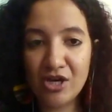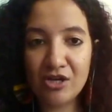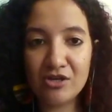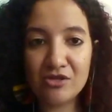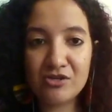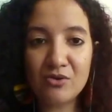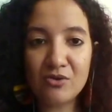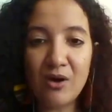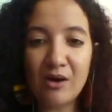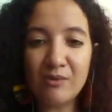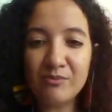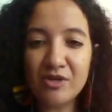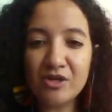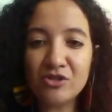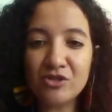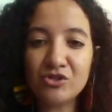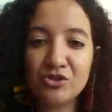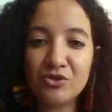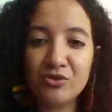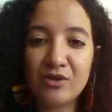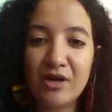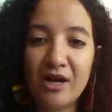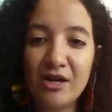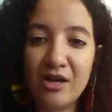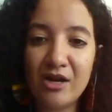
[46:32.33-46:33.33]
So I'm not
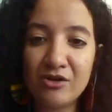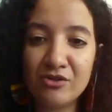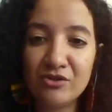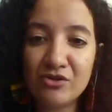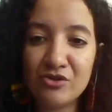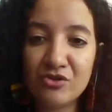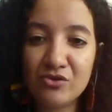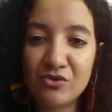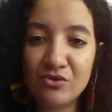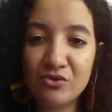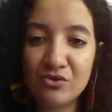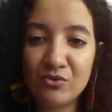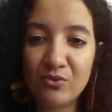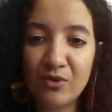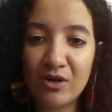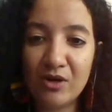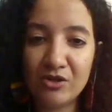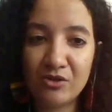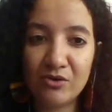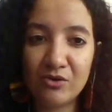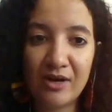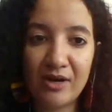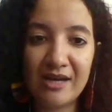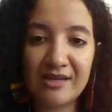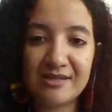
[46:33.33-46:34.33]
sure I understood
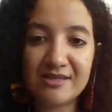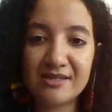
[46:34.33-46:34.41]
what you asked.